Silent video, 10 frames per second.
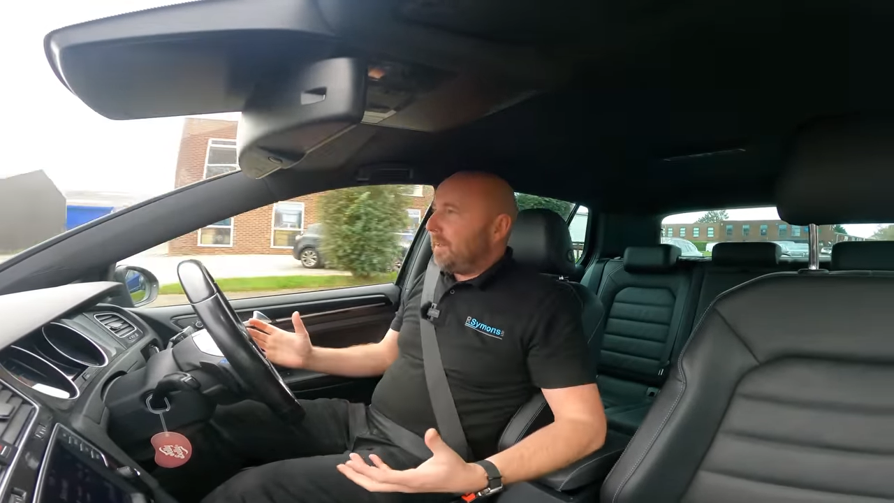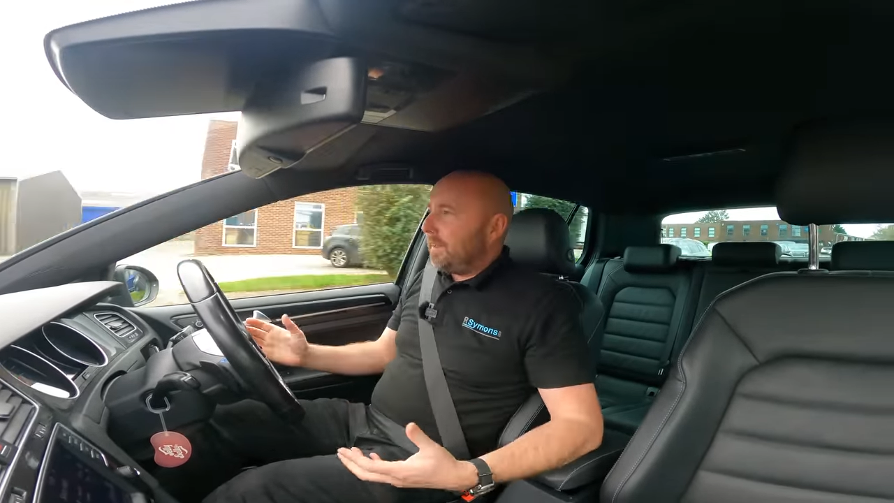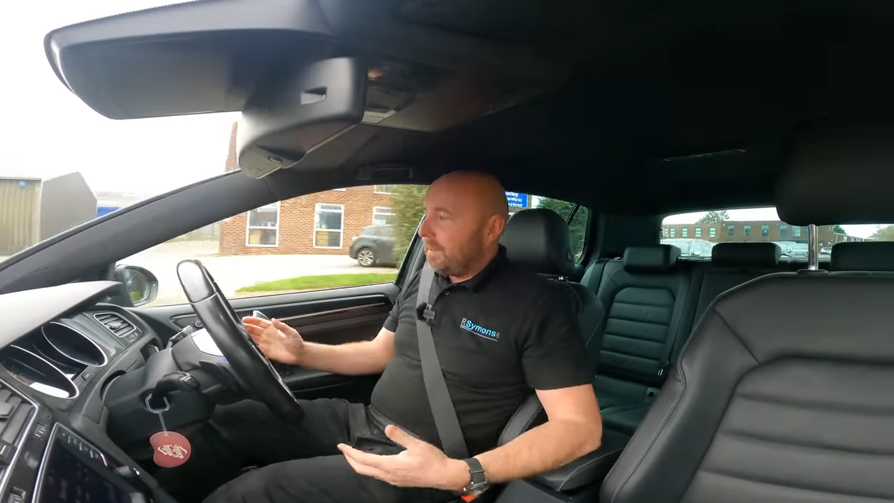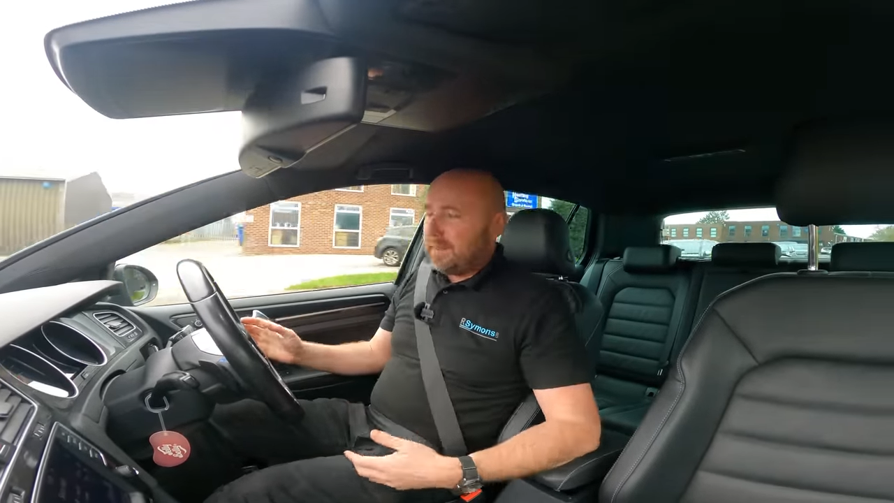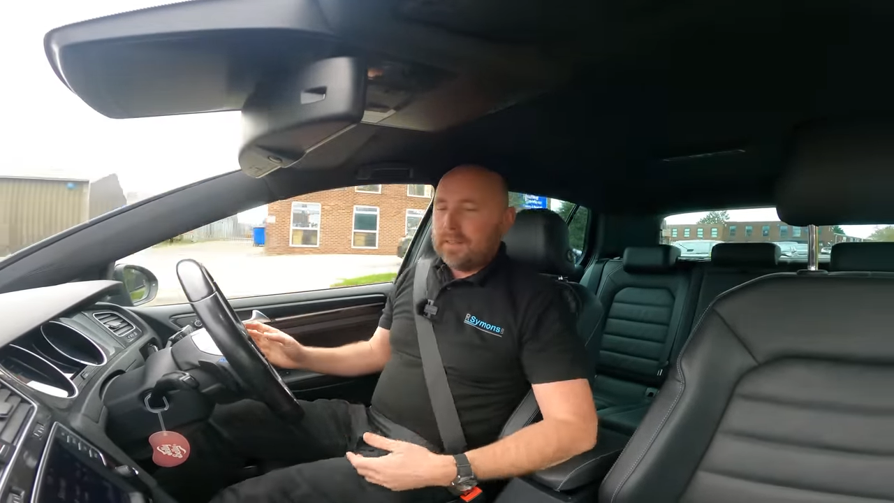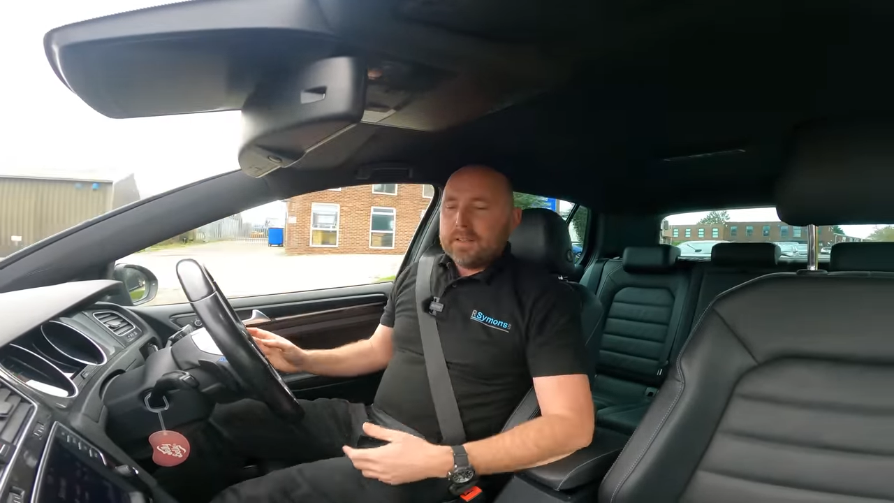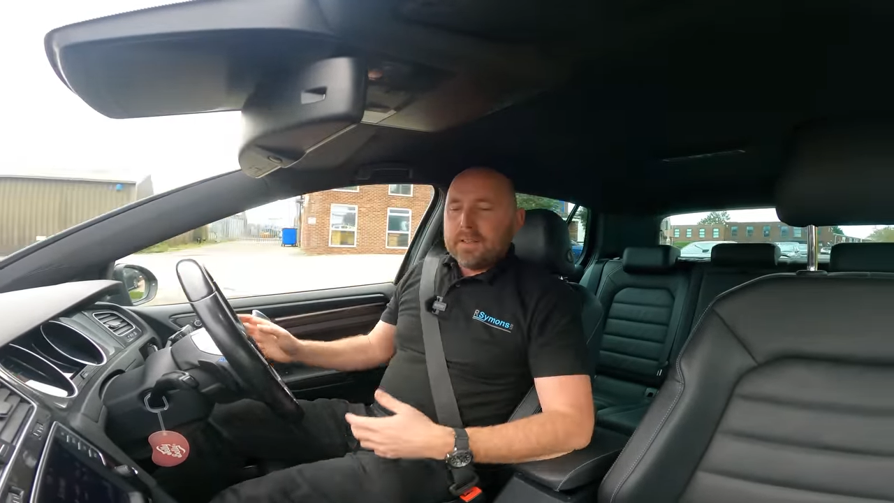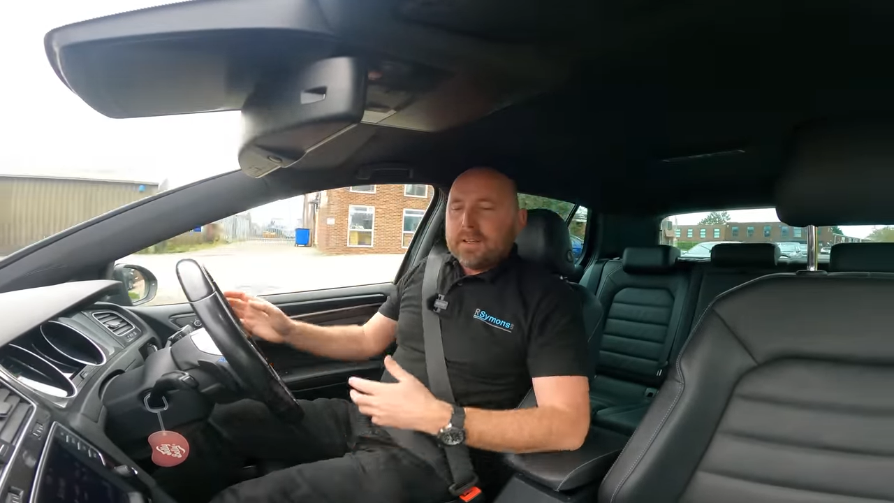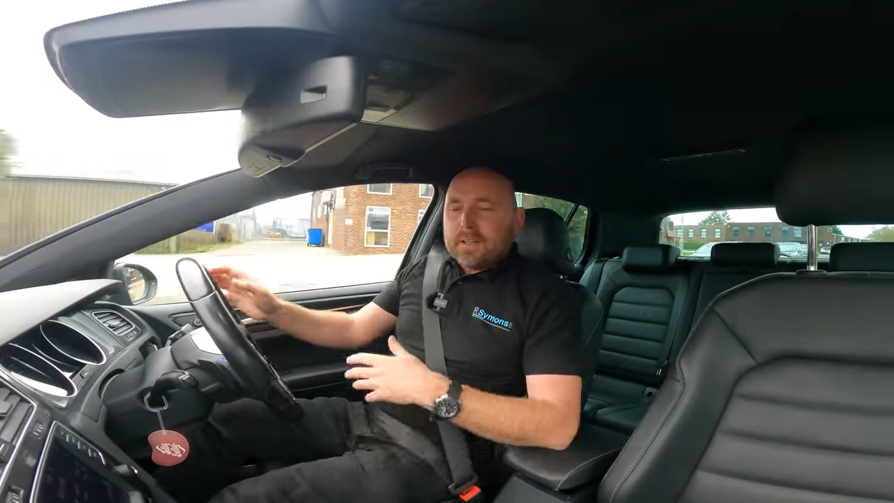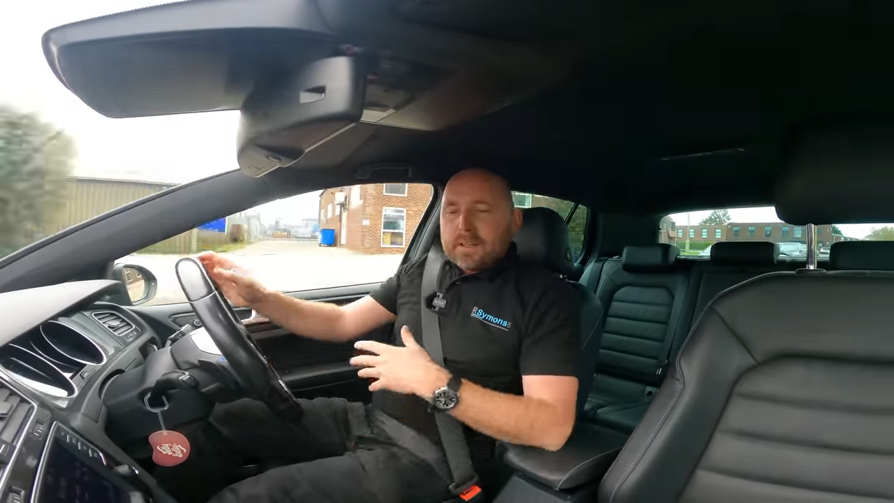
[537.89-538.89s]
here,
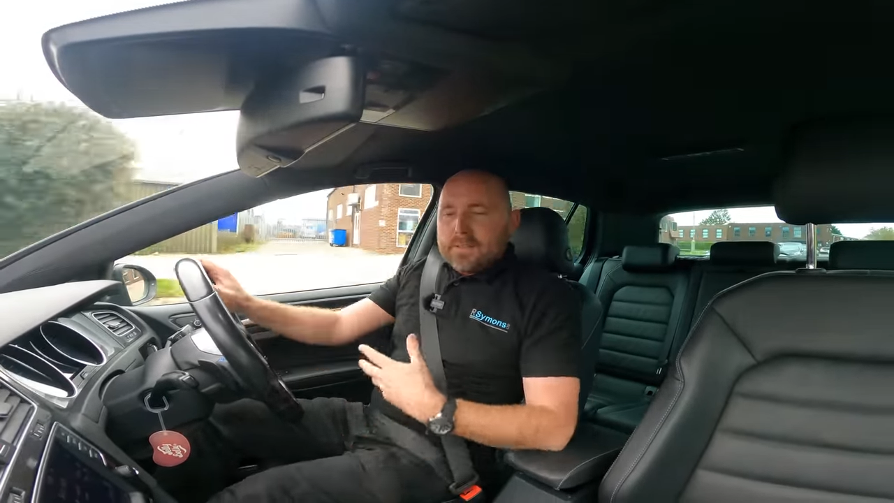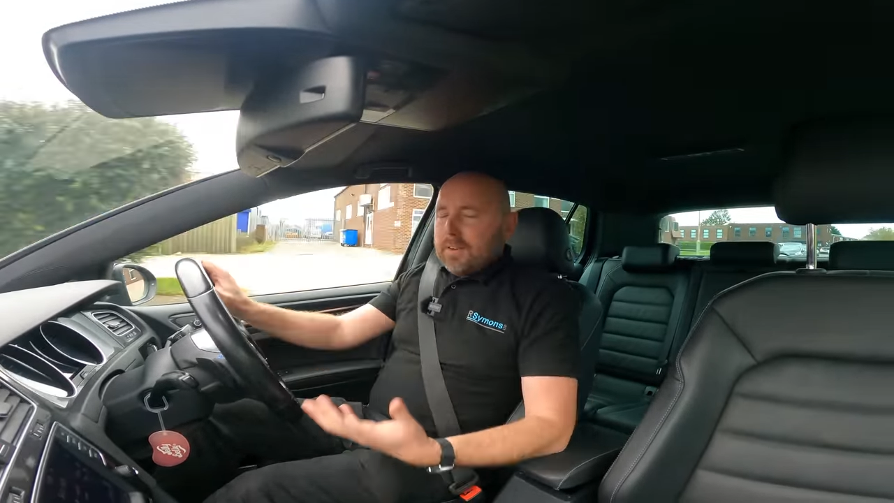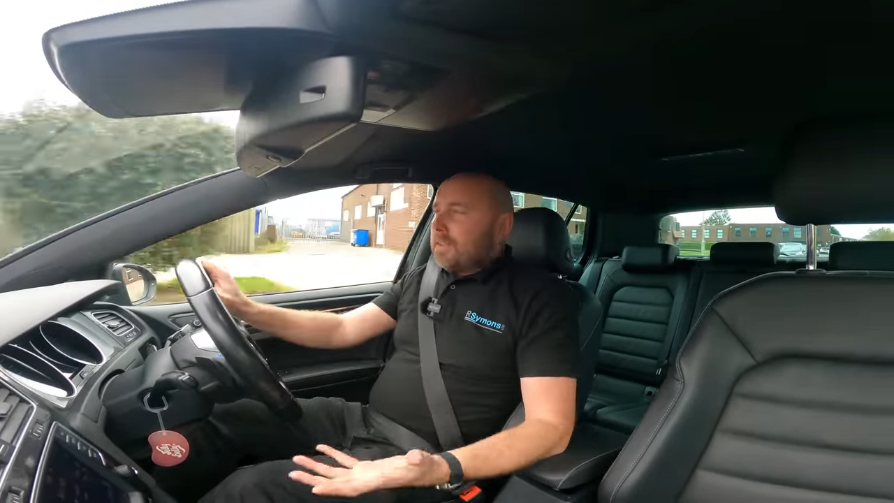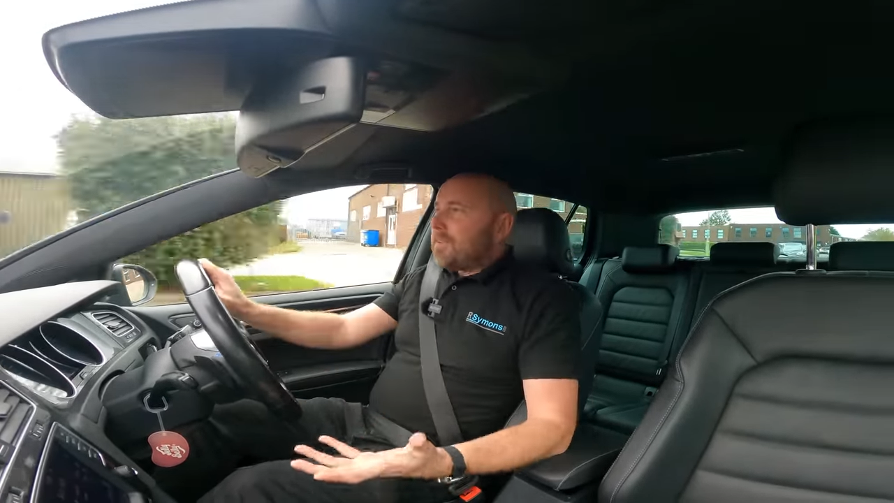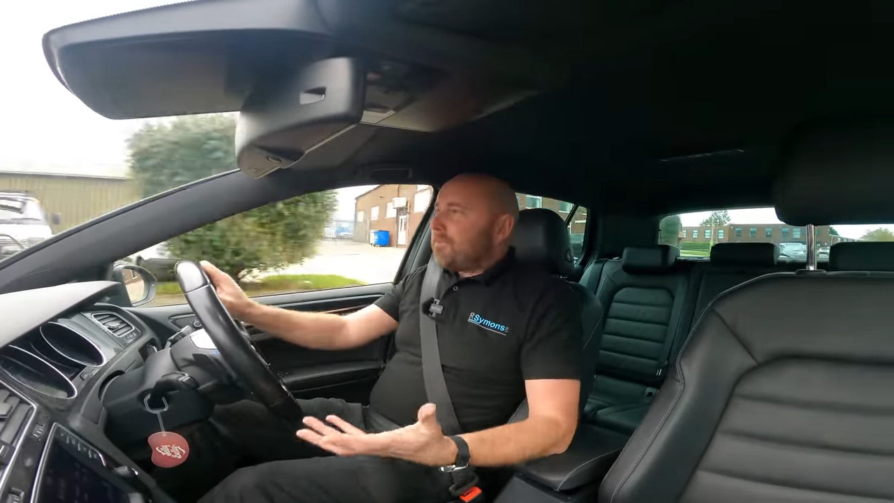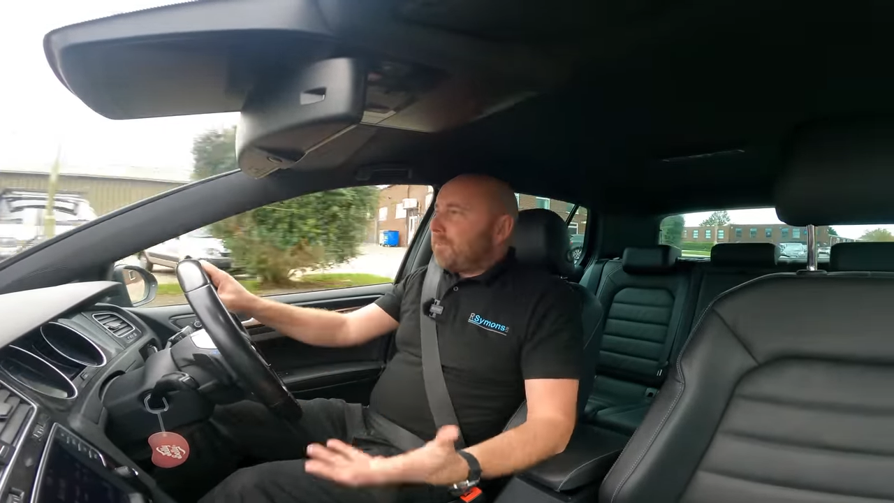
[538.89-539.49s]
nice